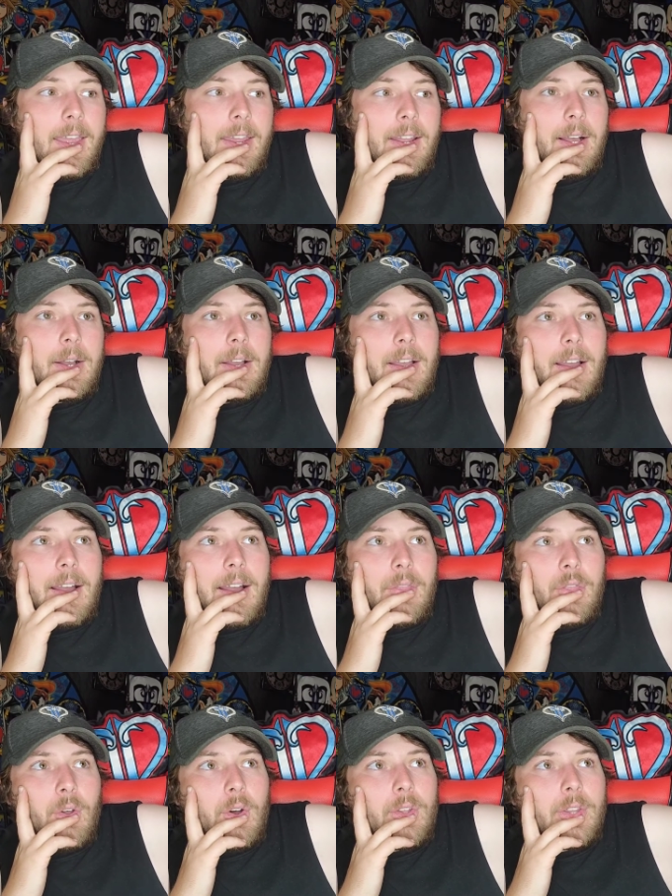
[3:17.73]
And I I
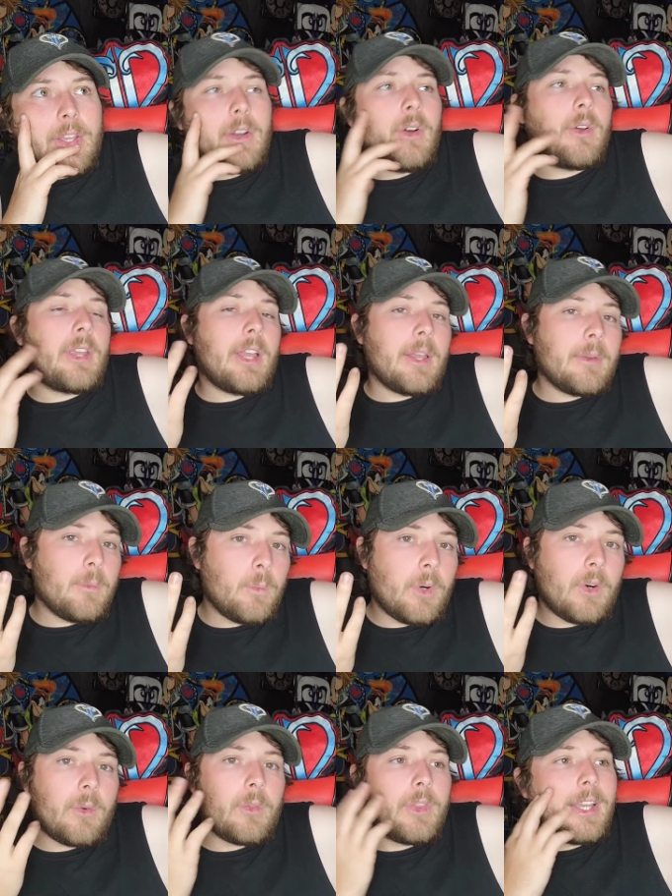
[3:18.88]
thought like, okay,
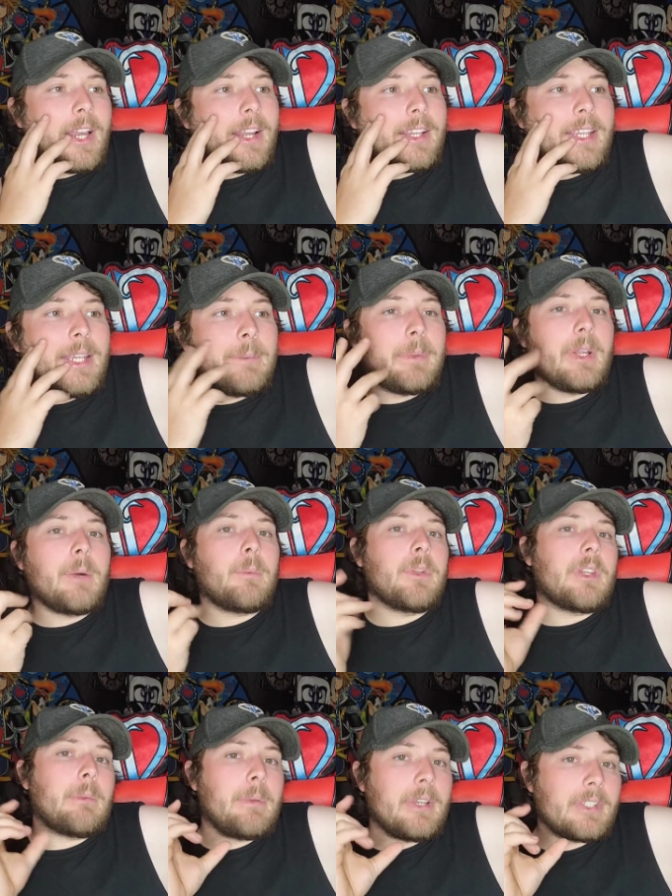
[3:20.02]
well they got to keep it up
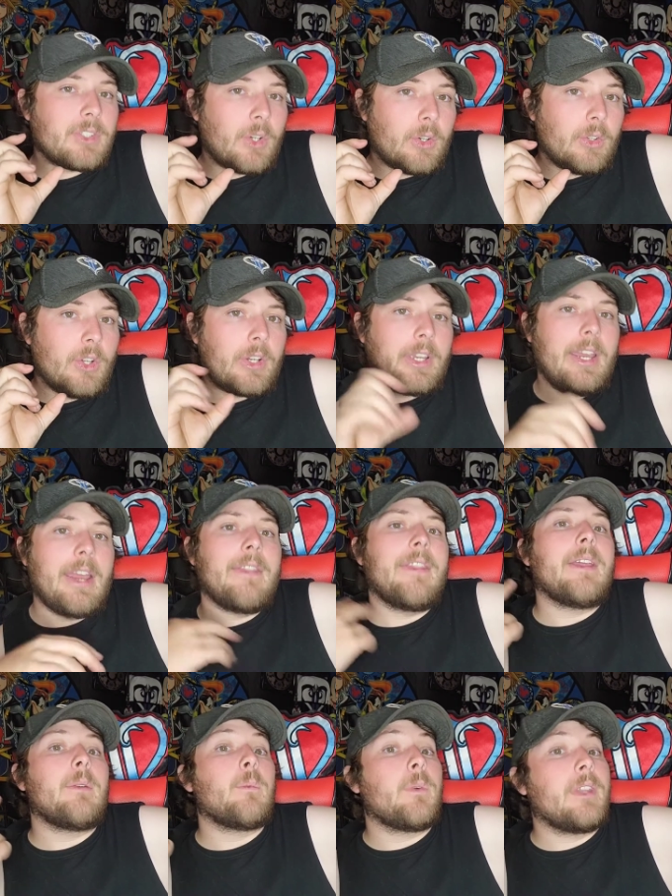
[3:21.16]
with the Pixar look.
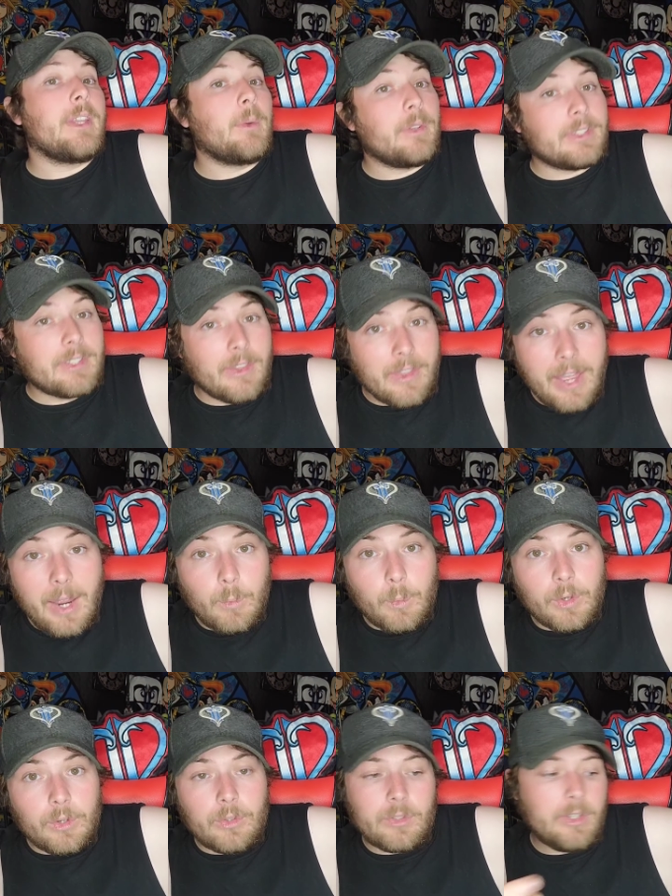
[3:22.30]
And then when they went to that
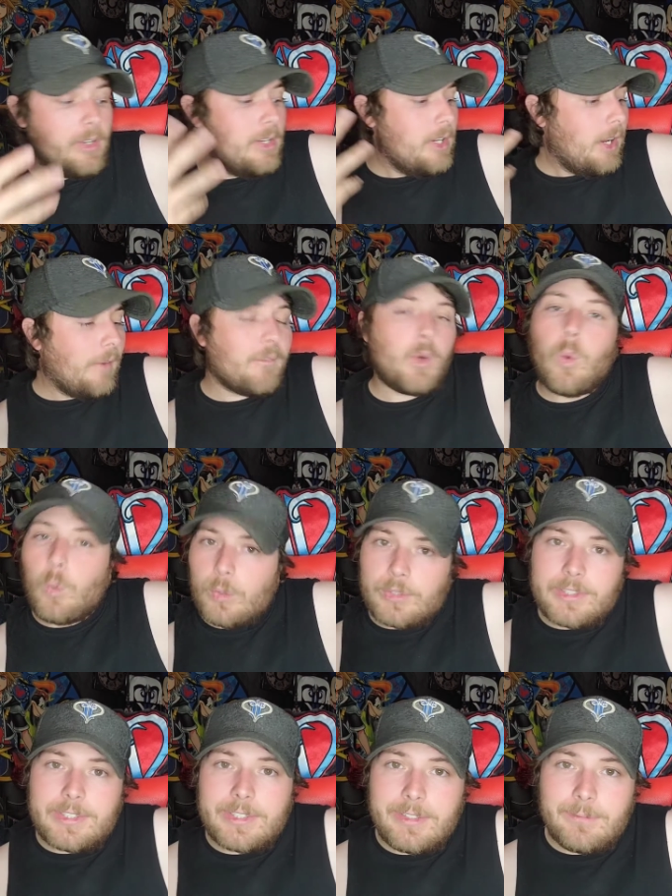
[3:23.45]
world, of
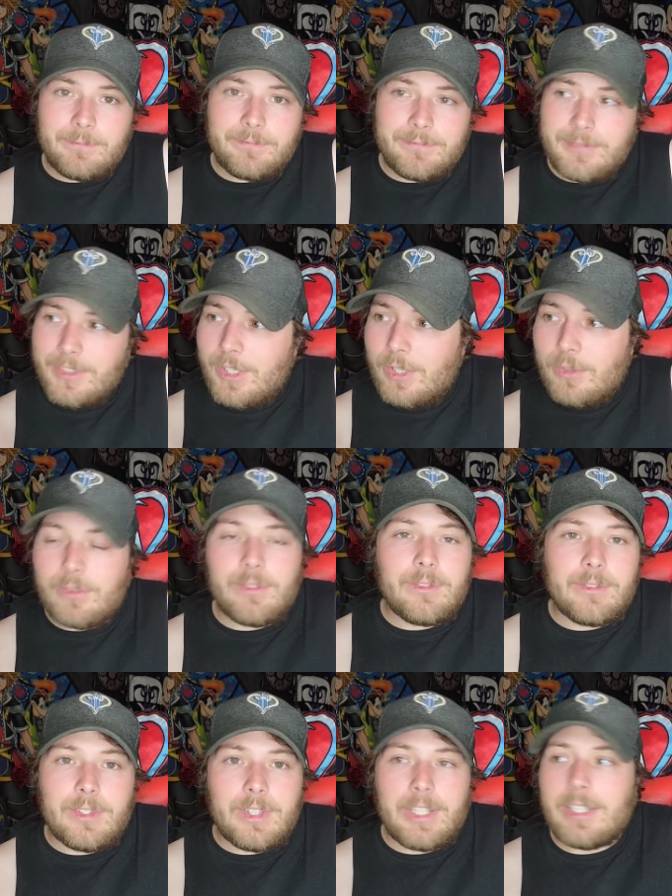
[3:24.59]
course, you know
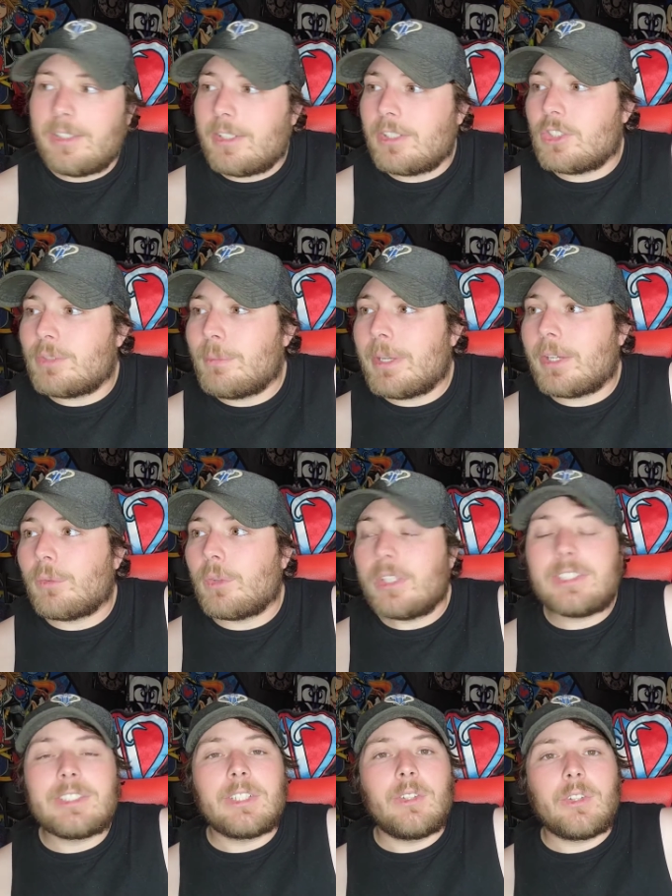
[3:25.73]
they could just make it
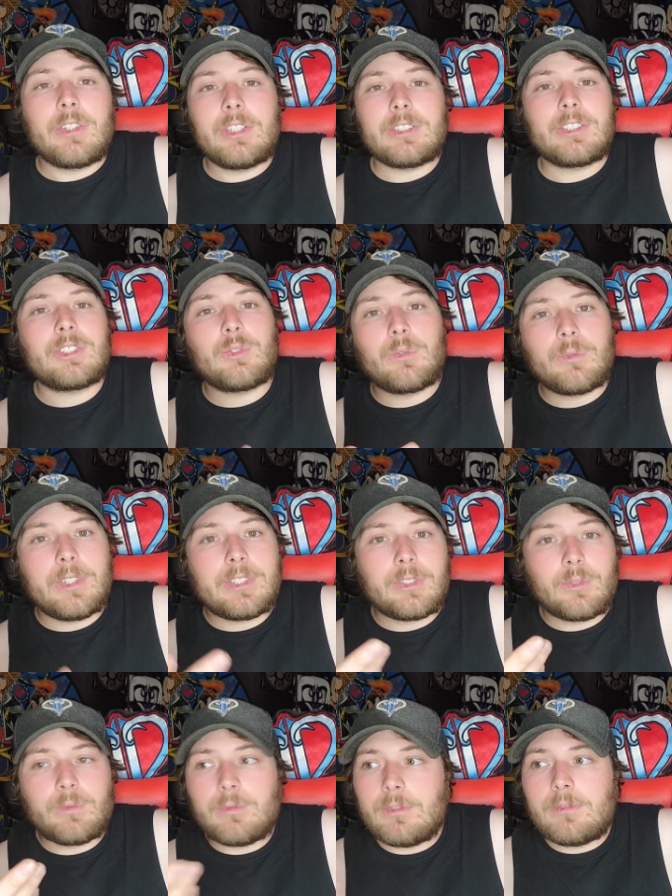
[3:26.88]
realistic looking because it's a it's
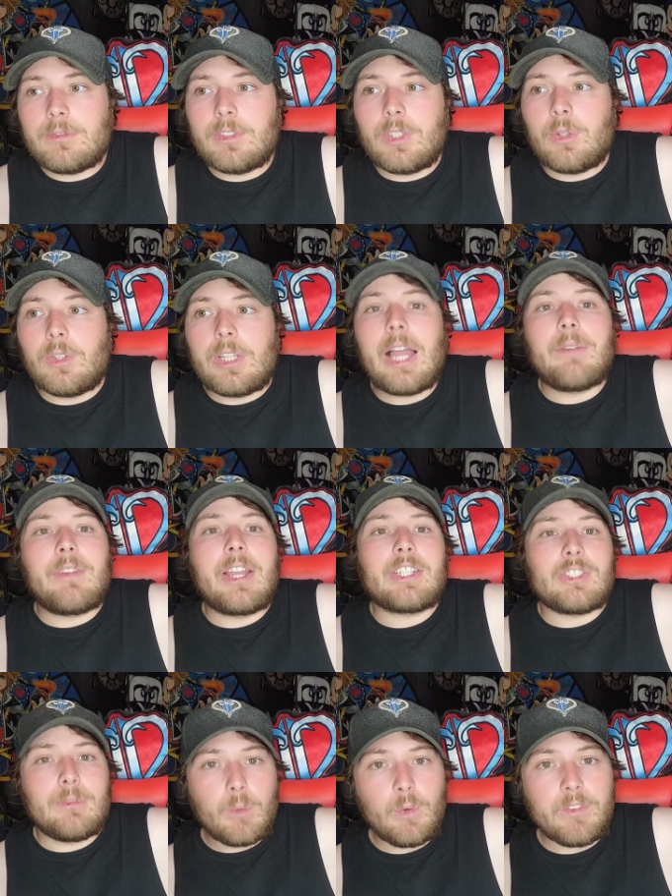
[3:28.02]
a you know a live
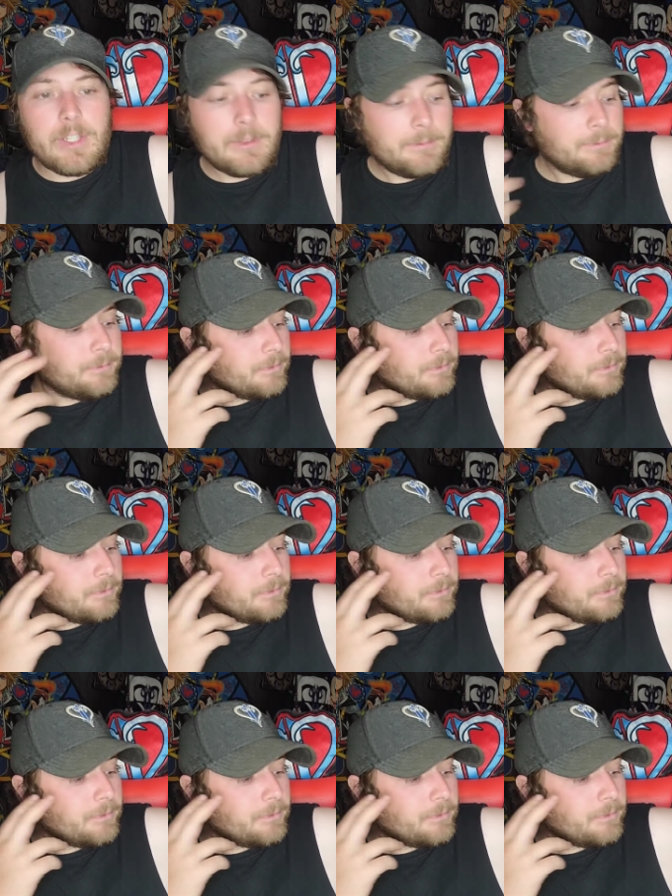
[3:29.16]
action movie.